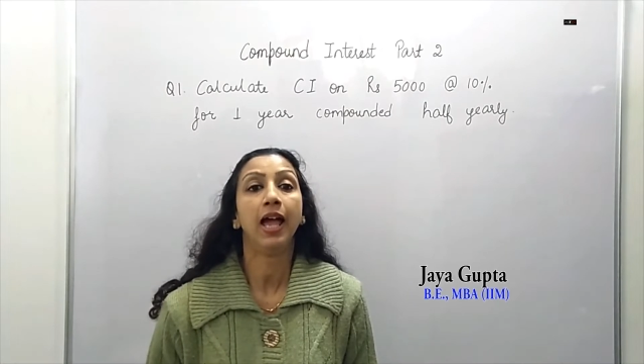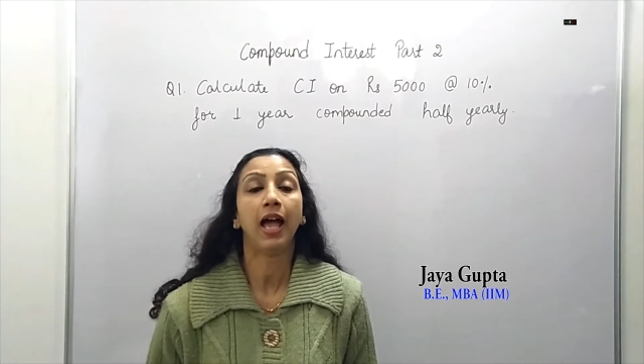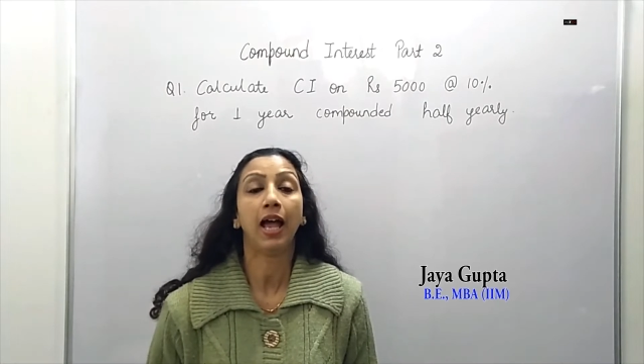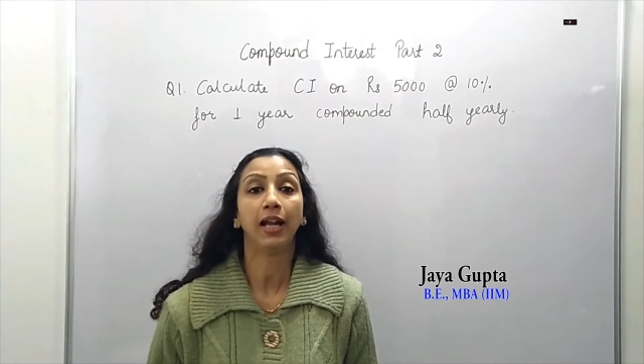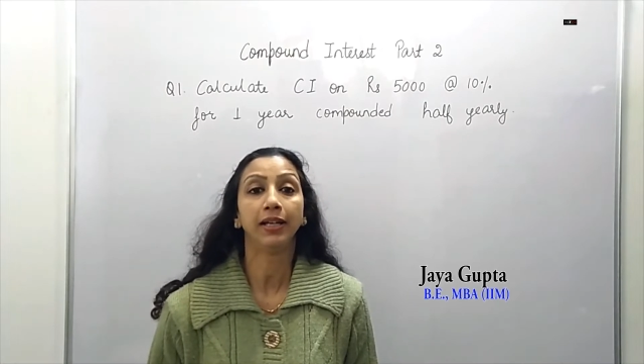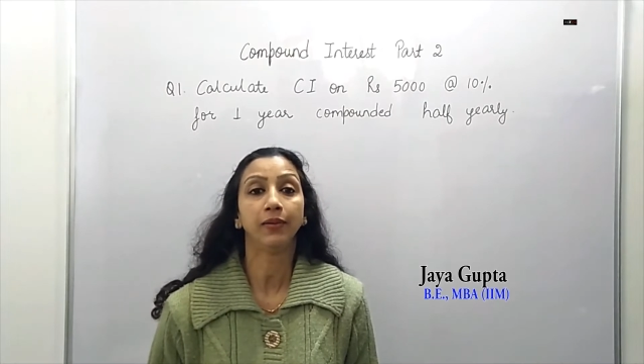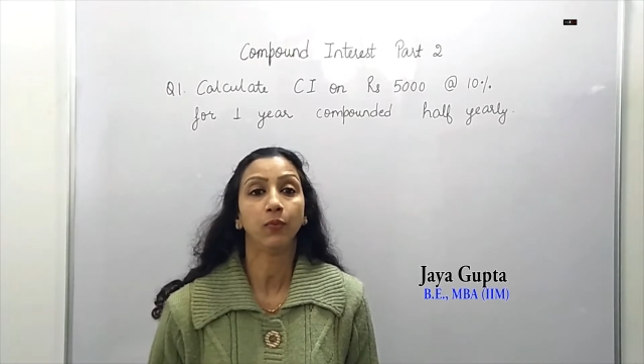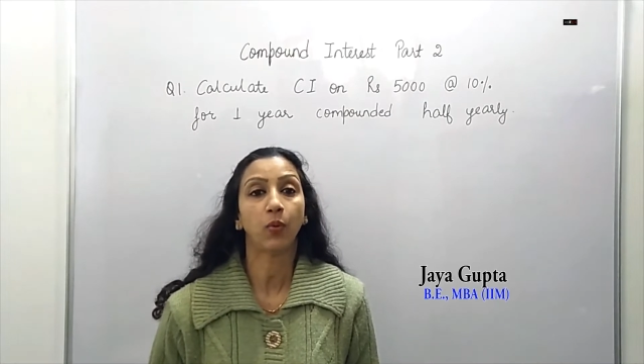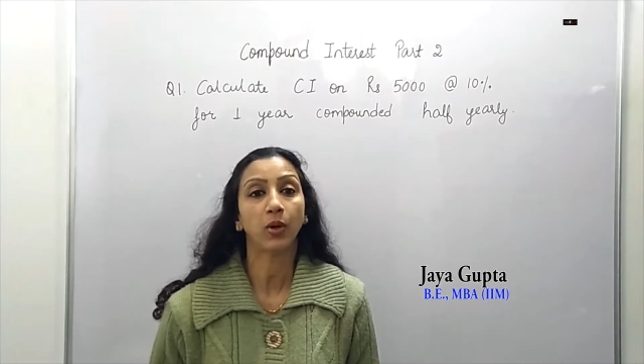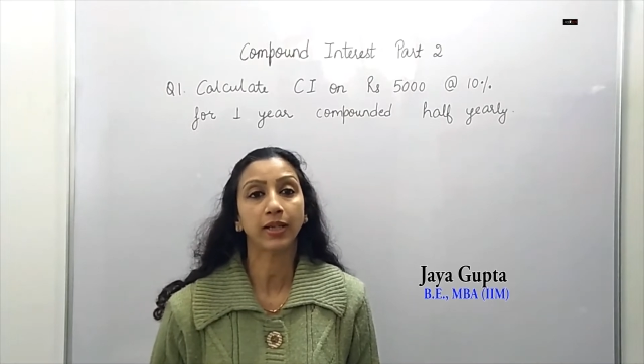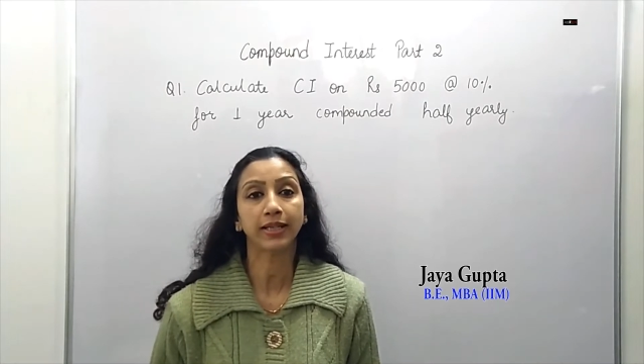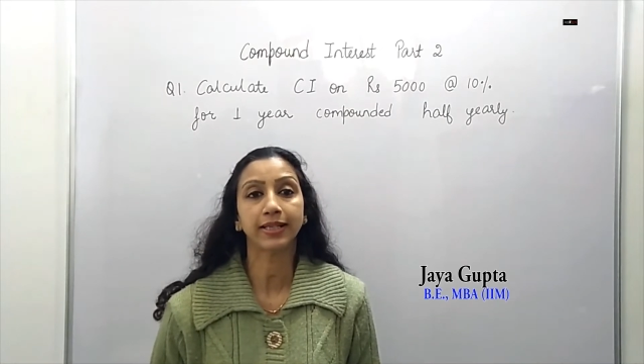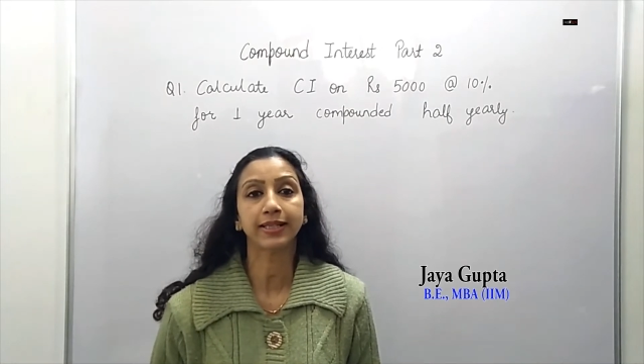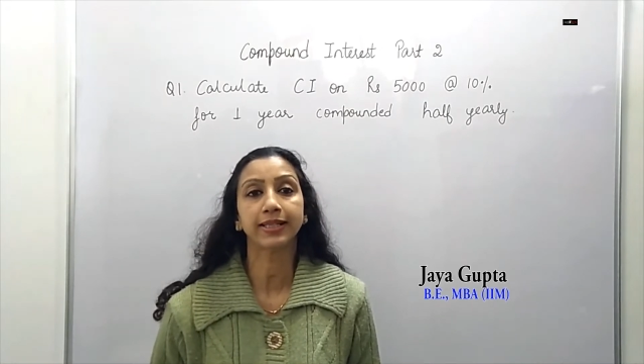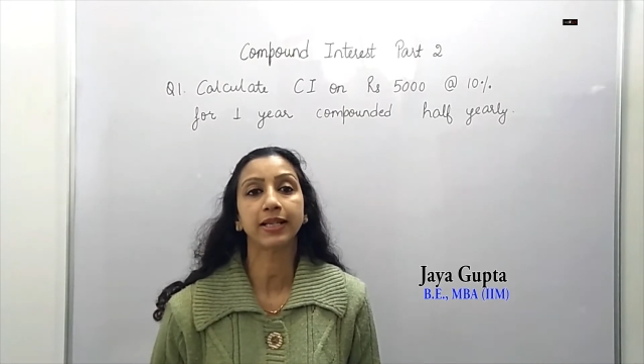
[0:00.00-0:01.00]
and what
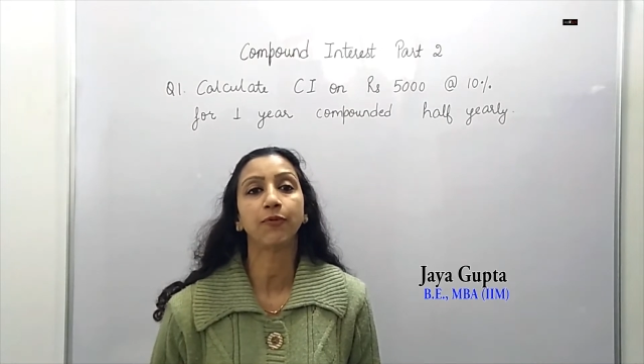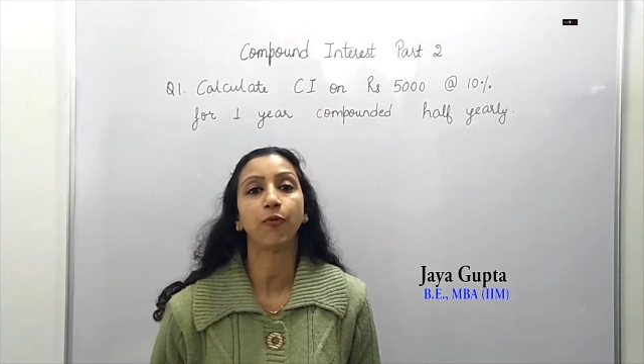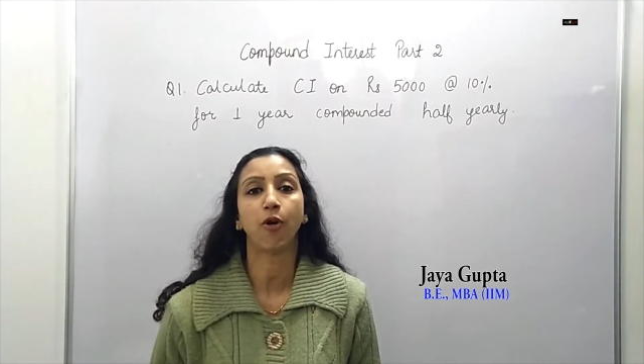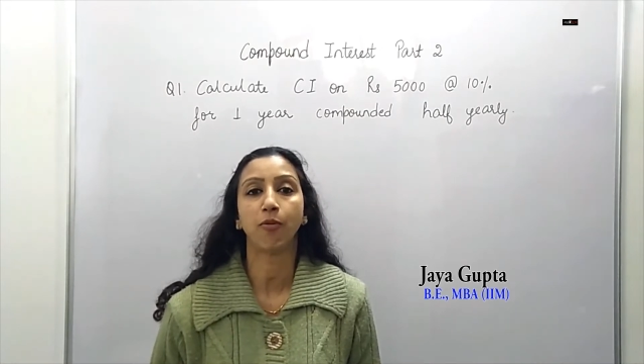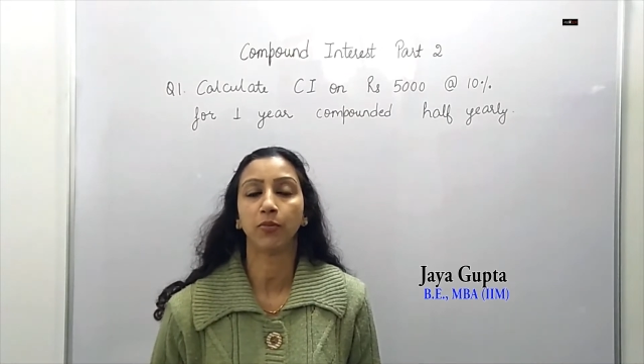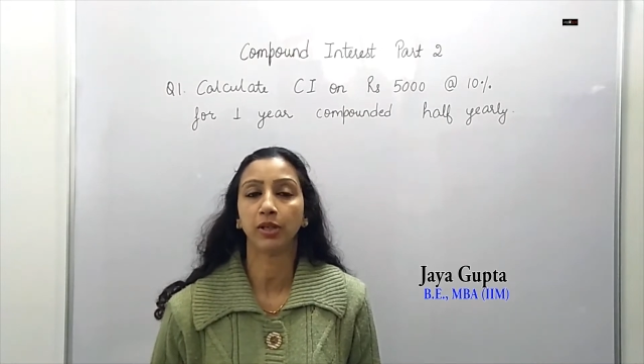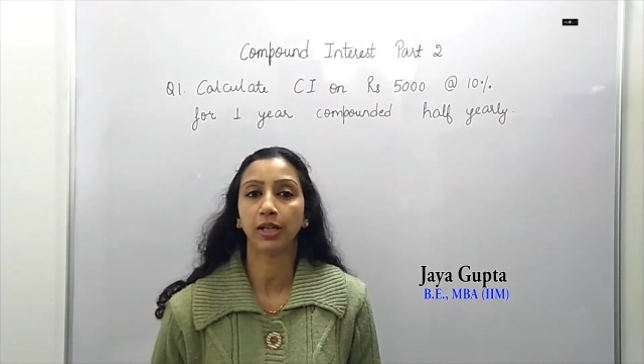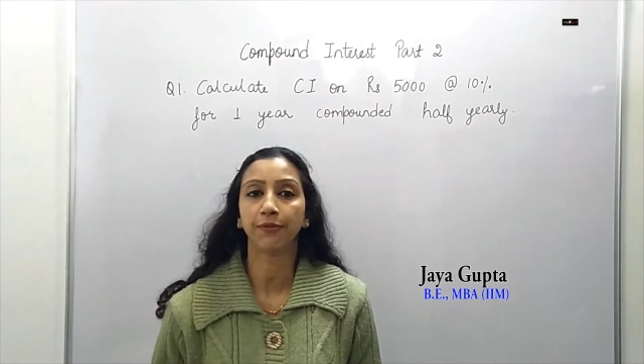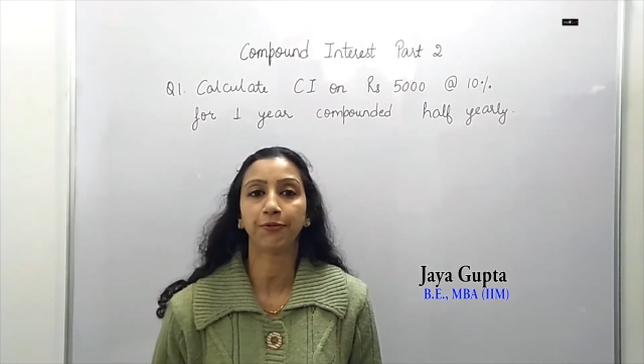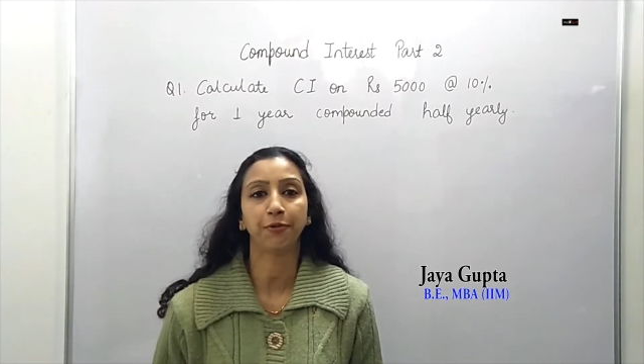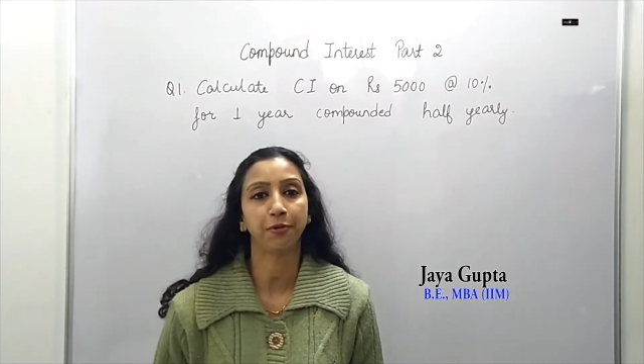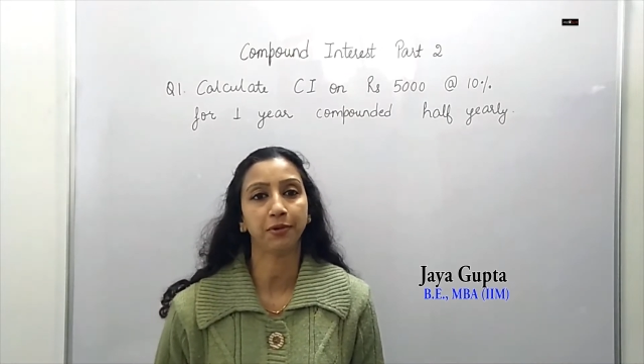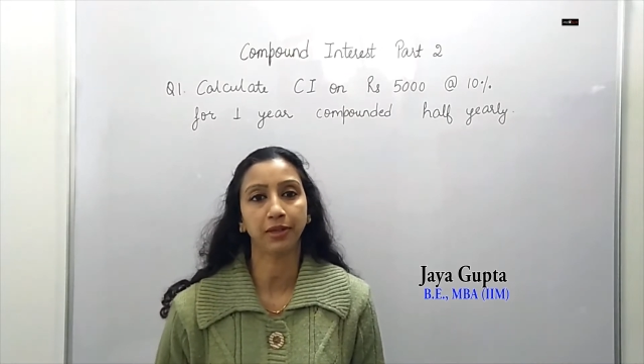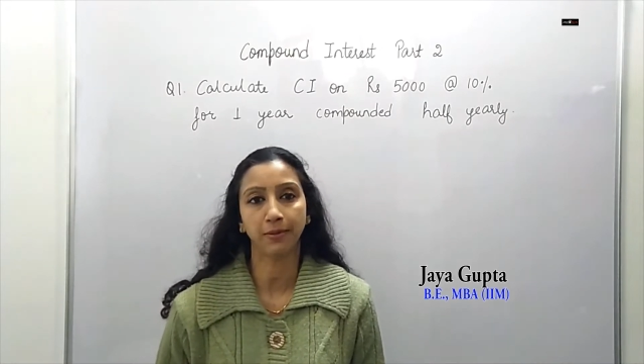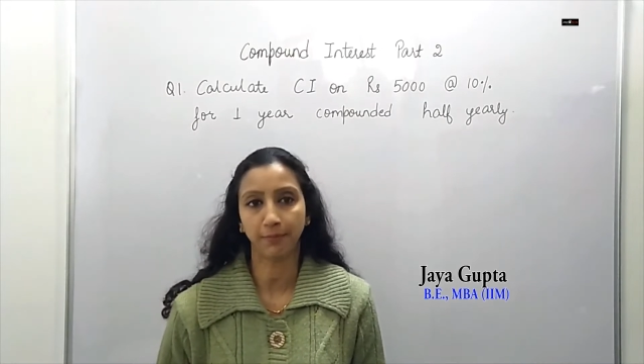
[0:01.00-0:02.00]
is the formula
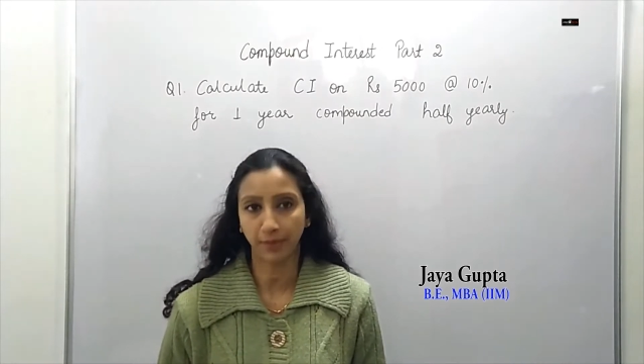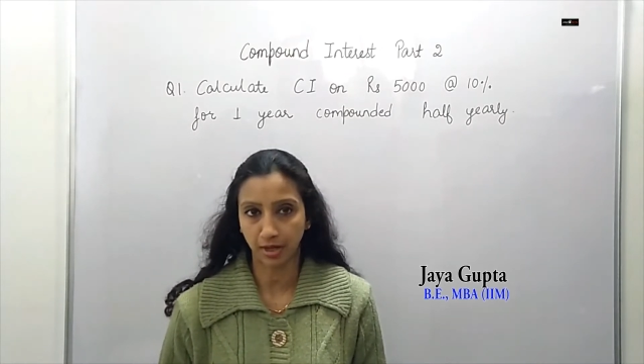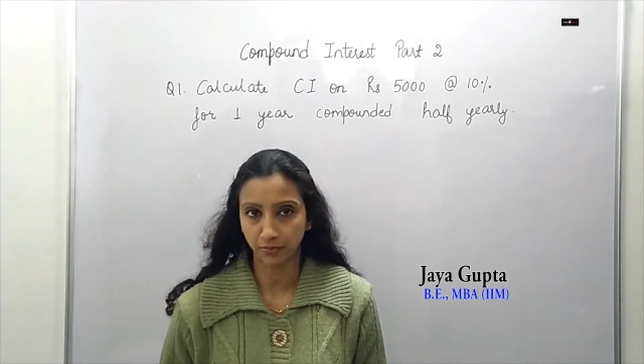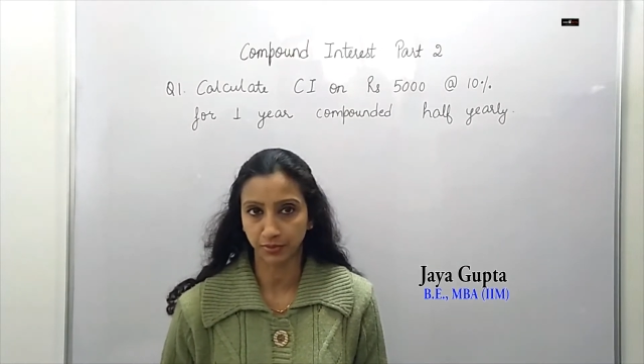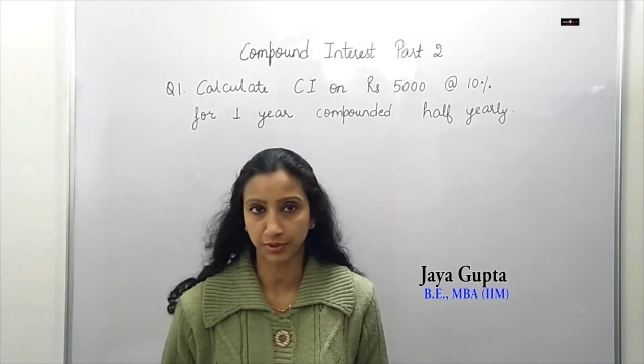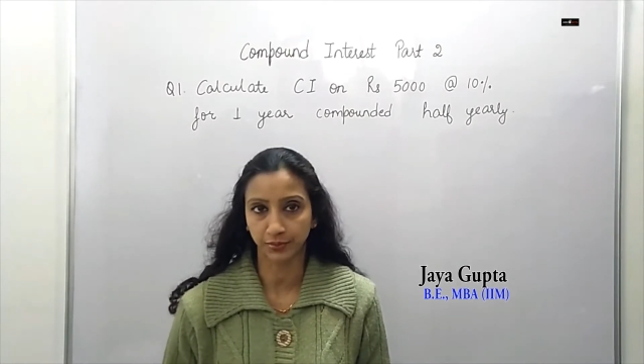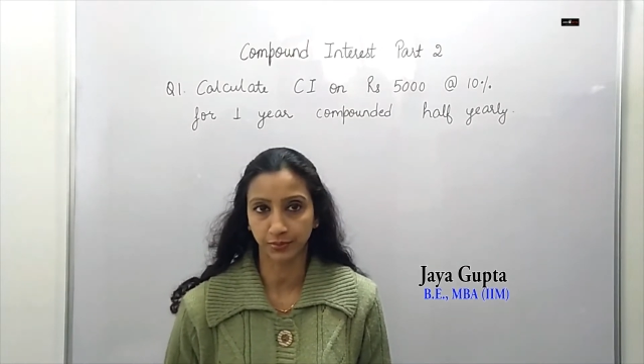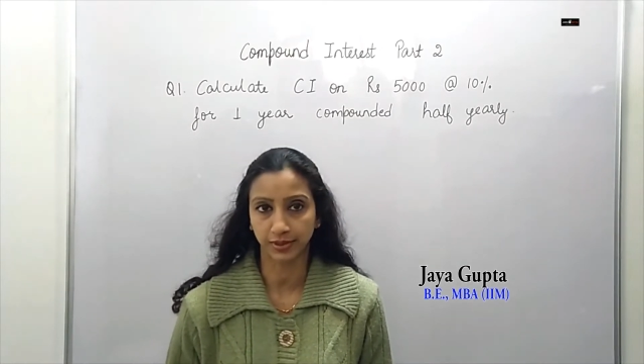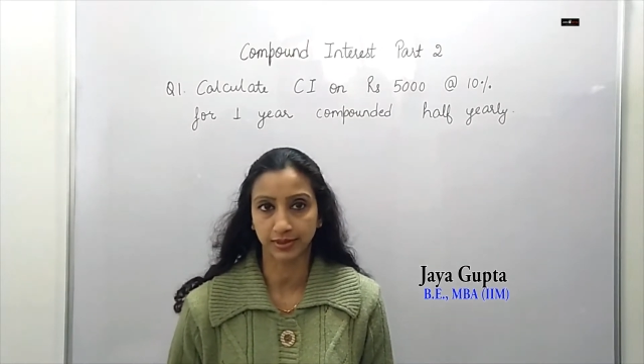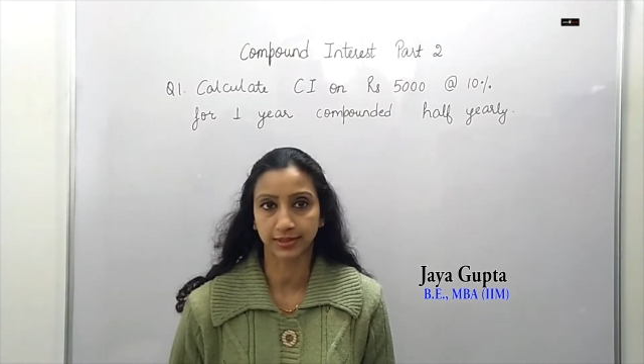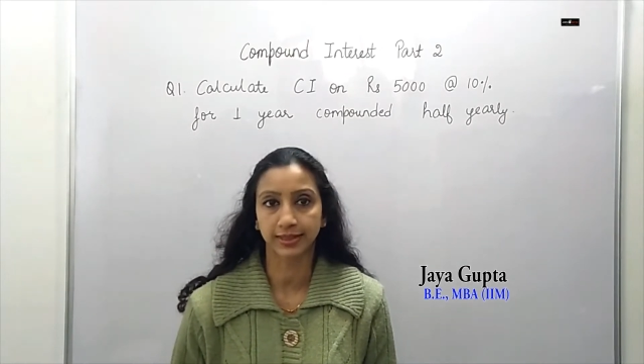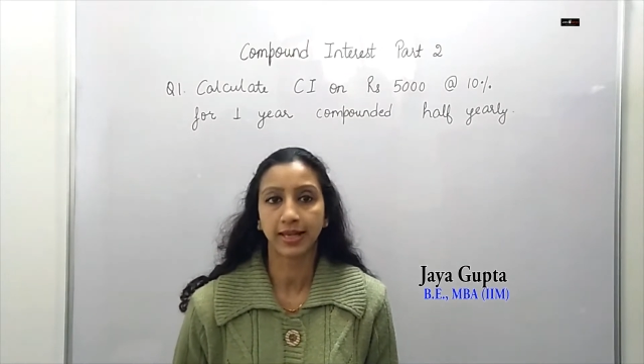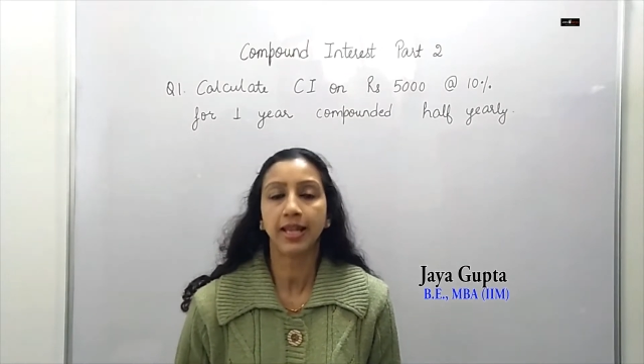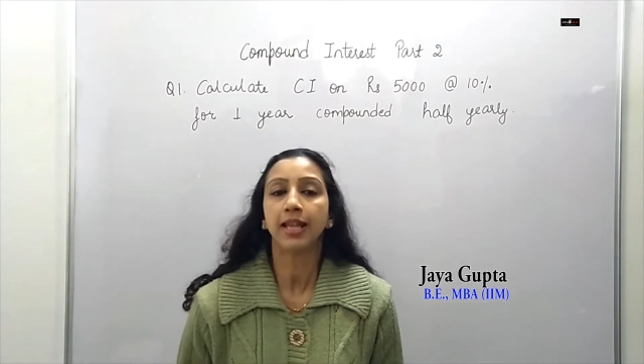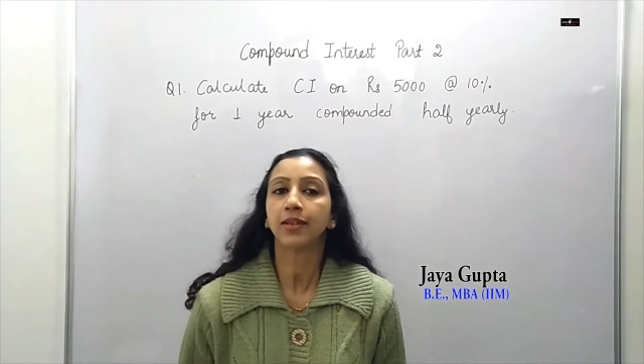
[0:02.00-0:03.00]
for compound interest.